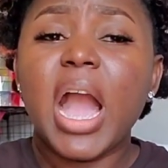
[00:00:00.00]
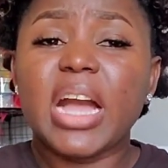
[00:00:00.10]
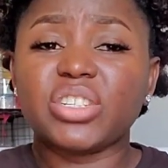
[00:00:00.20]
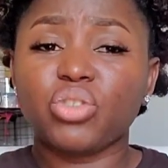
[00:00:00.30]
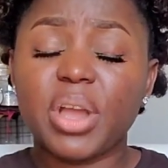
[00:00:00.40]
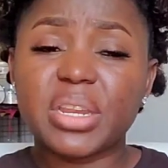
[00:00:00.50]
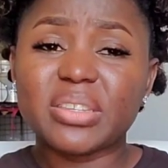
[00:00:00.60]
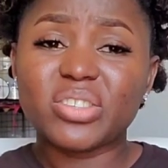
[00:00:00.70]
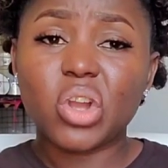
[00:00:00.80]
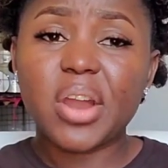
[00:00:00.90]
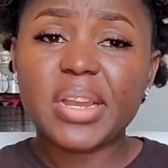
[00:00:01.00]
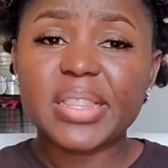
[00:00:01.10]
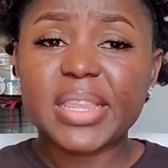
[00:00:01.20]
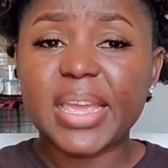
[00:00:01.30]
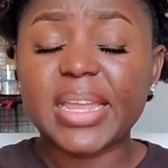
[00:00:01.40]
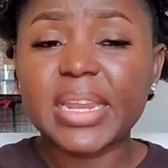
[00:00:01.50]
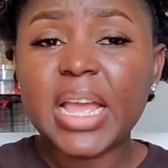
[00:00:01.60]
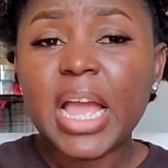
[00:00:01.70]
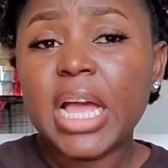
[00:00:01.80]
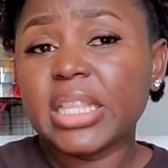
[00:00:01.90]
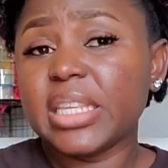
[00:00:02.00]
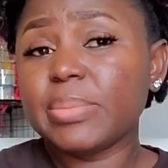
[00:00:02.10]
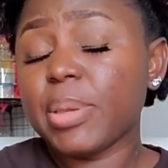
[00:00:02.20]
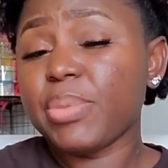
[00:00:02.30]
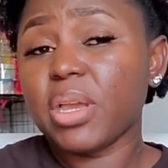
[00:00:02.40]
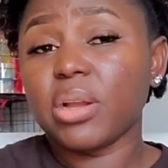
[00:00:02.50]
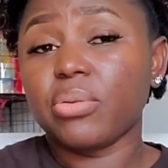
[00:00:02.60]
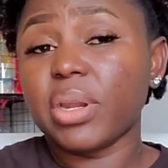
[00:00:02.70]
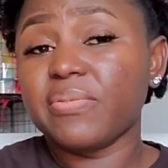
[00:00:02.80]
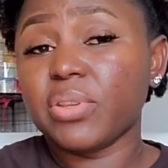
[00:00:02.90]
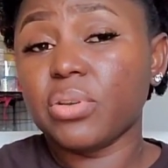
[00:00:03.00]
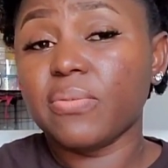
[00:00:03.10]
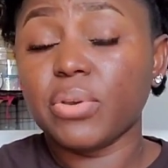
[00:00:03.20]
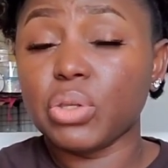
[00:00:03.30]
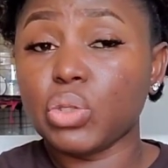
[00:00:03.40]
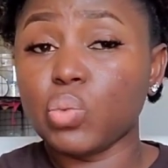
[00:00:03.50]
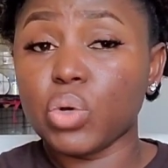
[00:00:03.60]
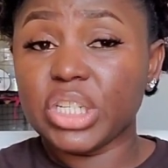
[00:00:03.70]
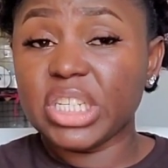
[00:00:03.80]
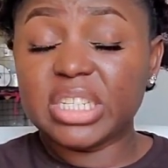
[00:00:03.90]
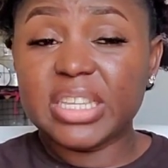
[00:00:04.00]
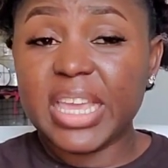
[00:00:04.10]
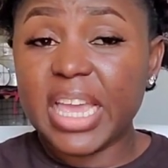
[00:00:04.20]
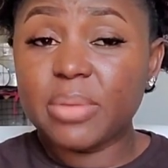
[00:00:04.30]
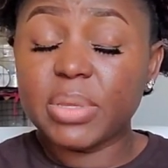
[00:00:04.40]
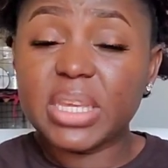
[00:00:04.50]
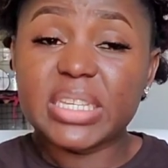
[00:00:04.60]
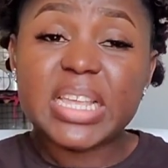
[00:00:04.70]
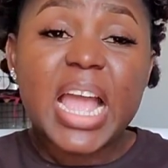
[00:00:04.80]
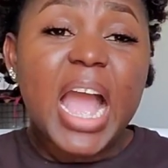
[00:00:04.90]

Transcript: are trying to start, then this may be a great video for you to watch till the end, because